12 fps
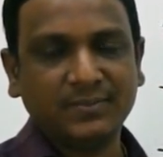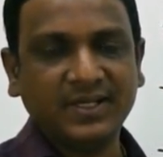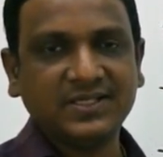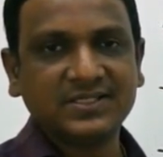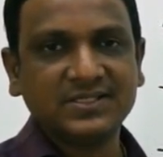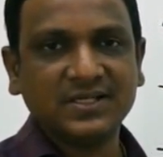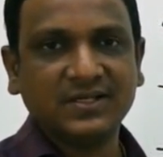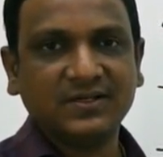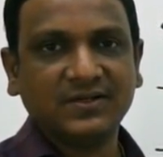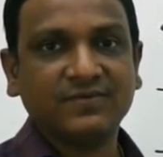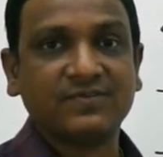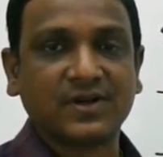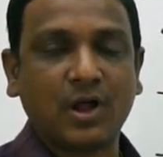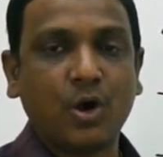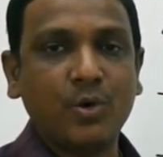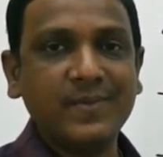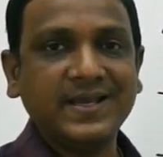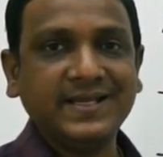Means for
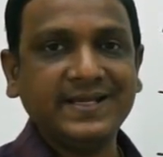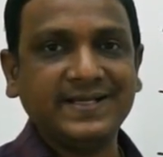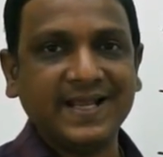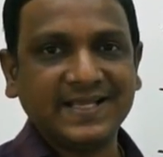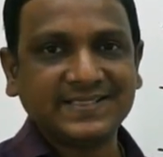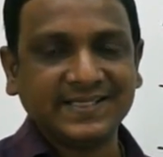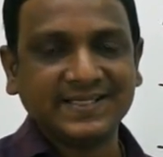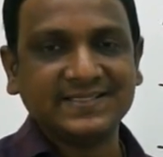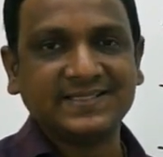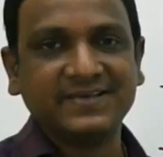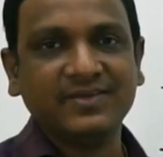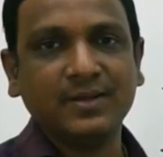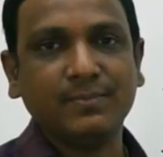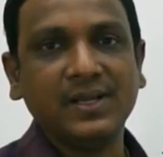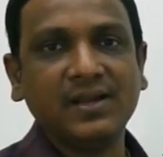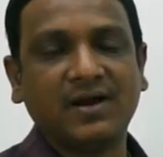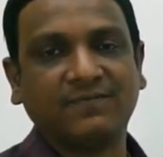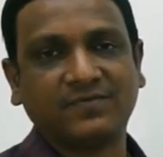how many days it is giving
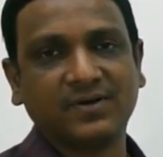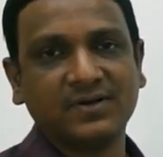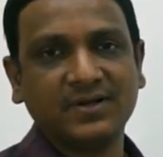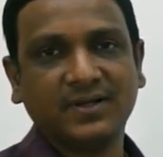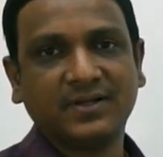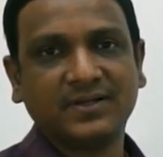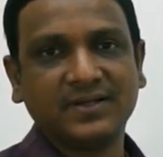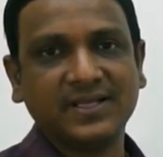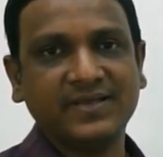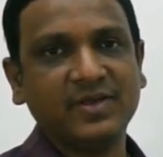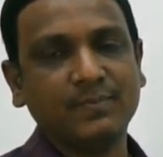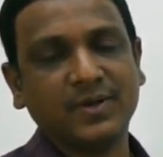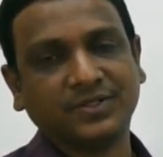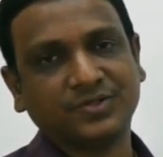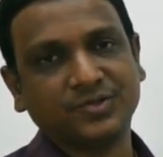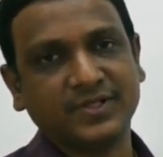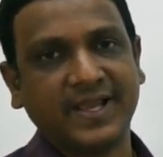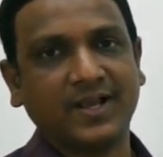milk after giving
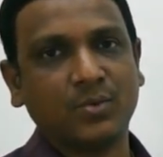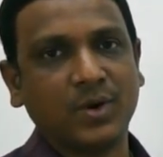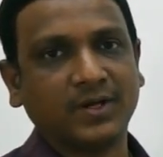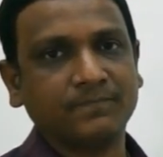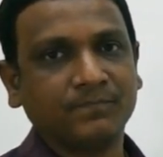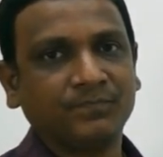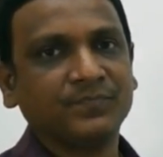birth to the young one.